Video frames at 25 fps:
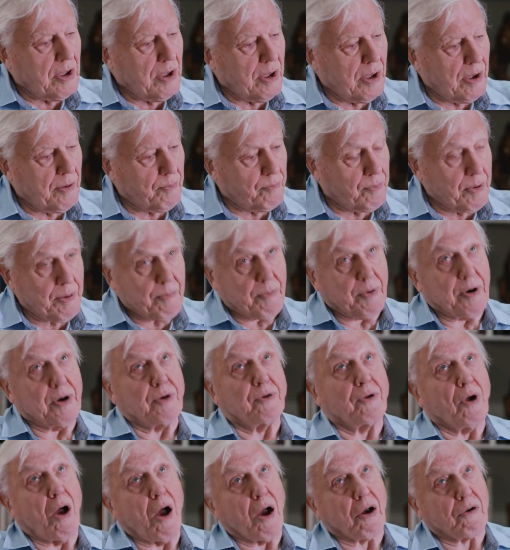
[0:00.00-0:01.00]
Uh, we were in
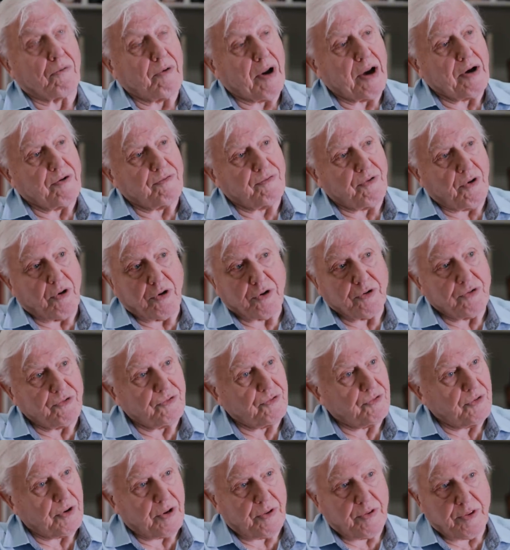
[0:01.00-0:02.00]
dark
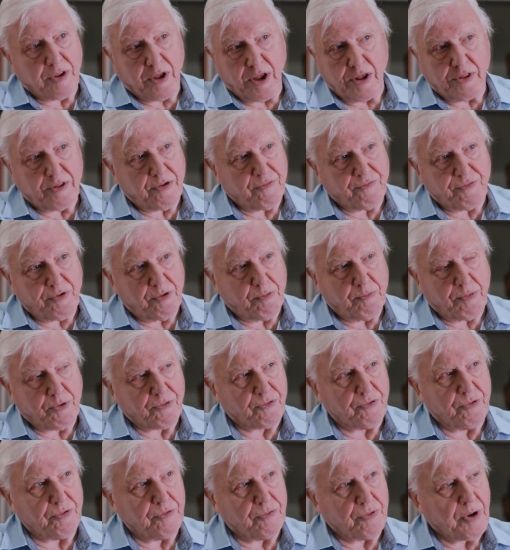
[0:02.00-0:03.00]
rainforests, and, and the film
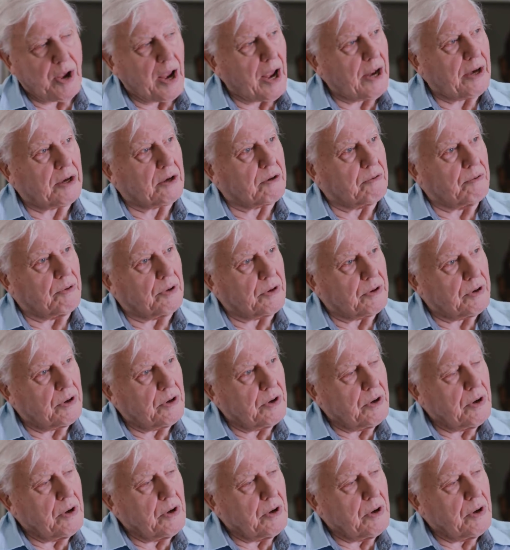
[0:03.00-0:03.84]
wasn't adequate.